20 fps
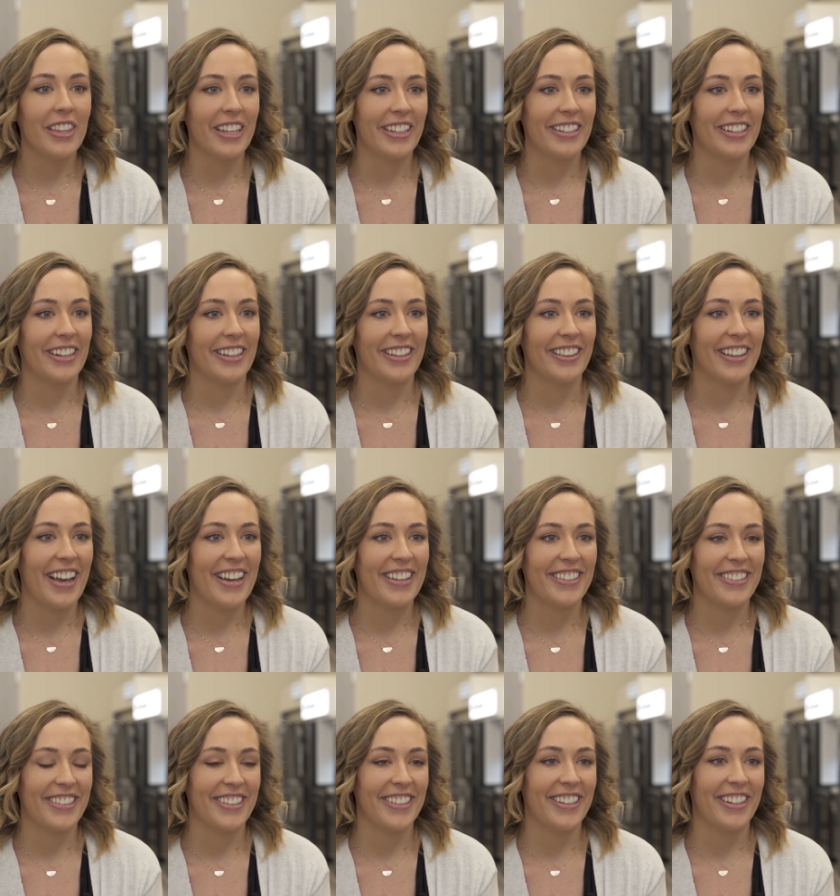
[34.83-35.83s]
They did it
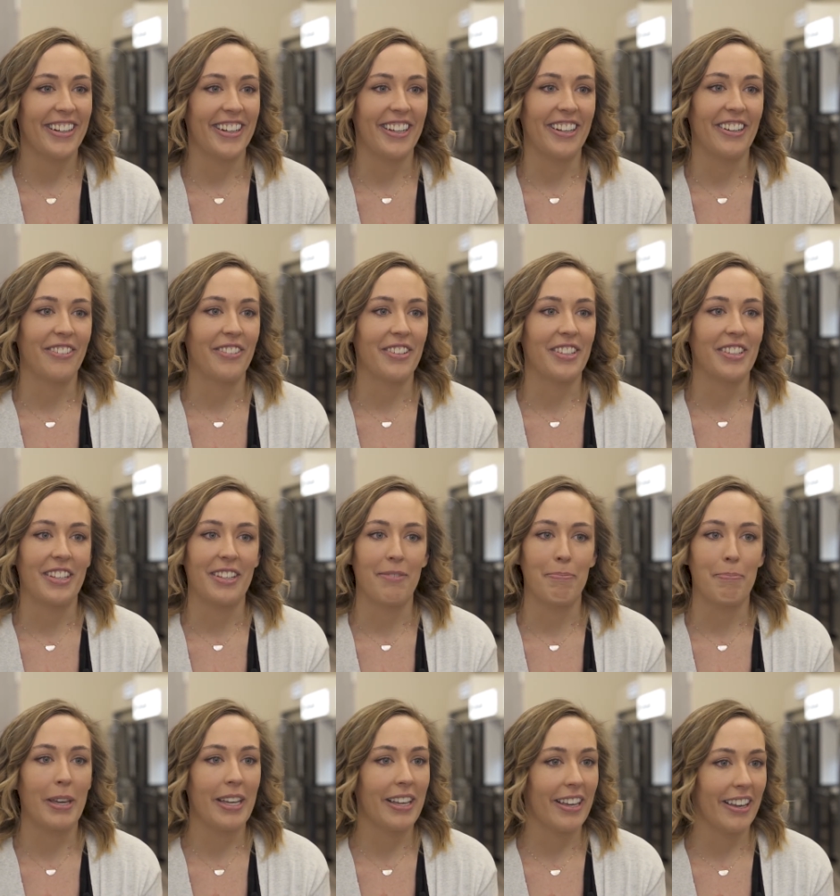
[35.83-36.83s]
last year and it was a
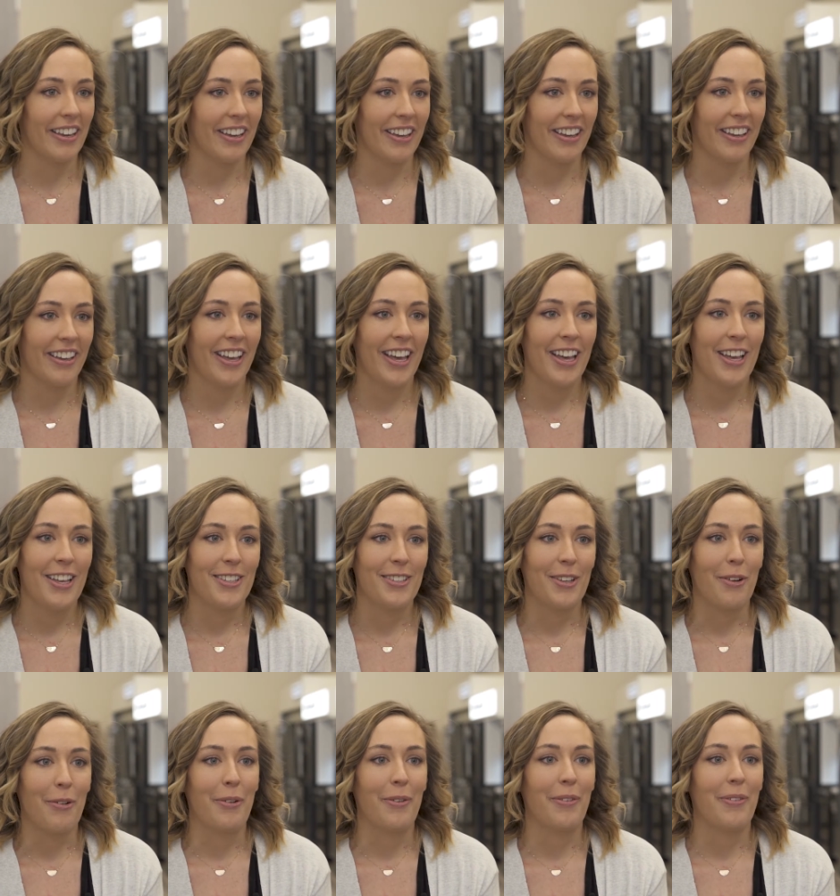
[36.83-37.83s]
big hit.
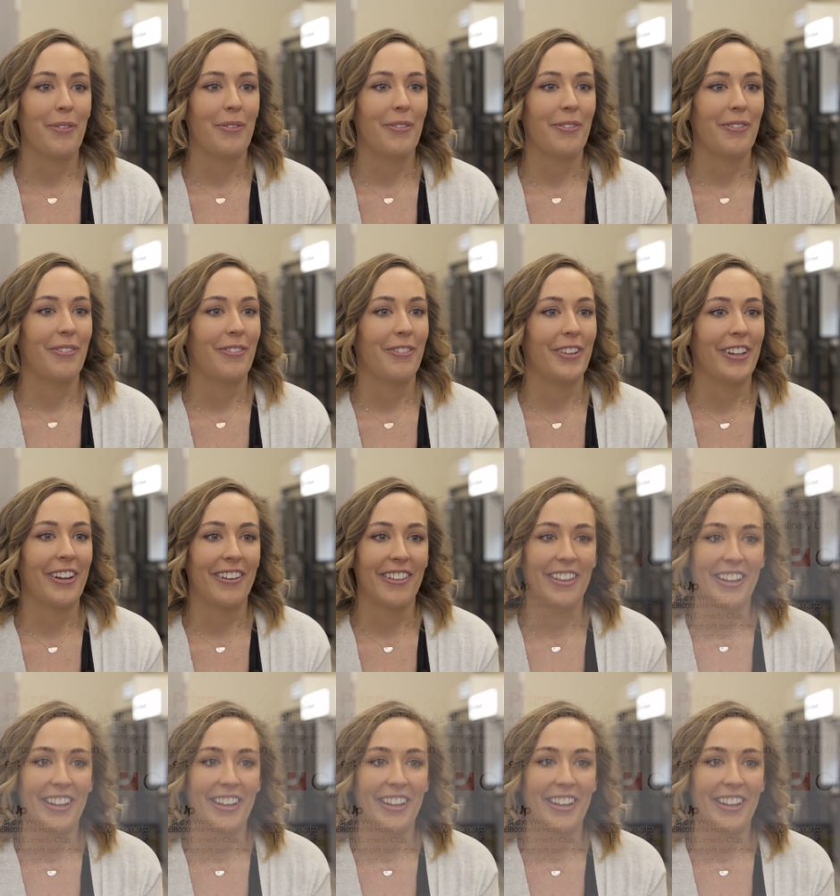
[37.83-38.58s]
So we are